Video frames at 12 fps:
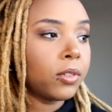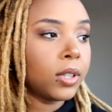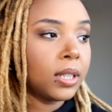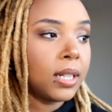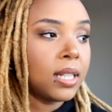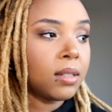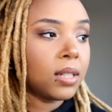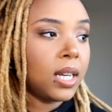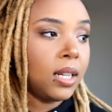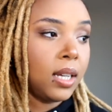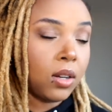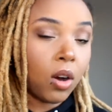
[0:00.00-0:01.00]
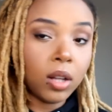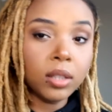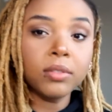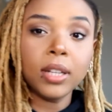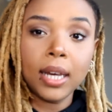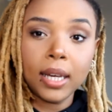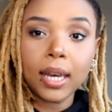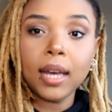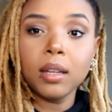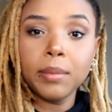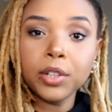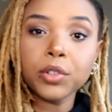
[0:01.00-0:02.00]
in all of like
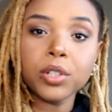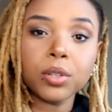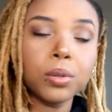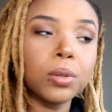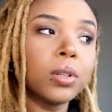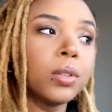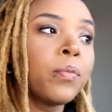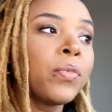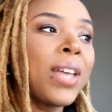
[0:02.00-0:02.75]
elementary school.